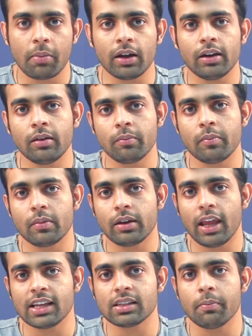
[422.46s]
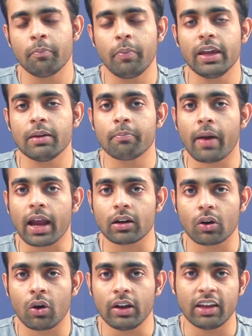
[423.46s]
but it takes a big
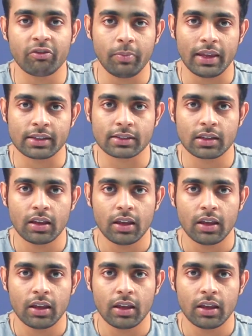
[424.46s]
impact on FPS.